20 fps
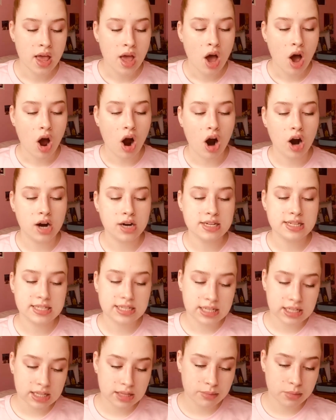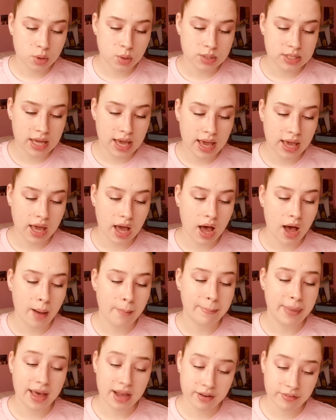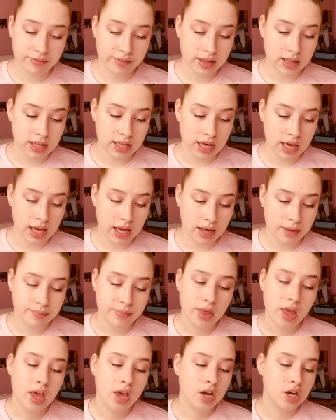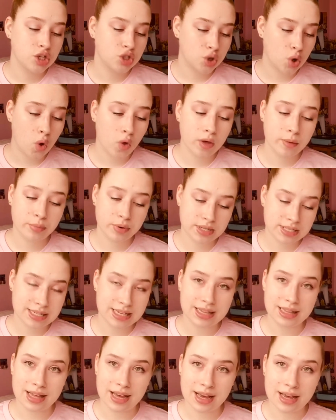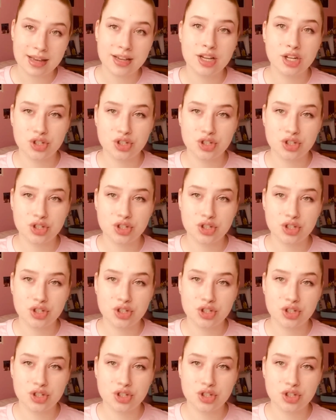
are stealing music, pedophilia, controlling Priscilla,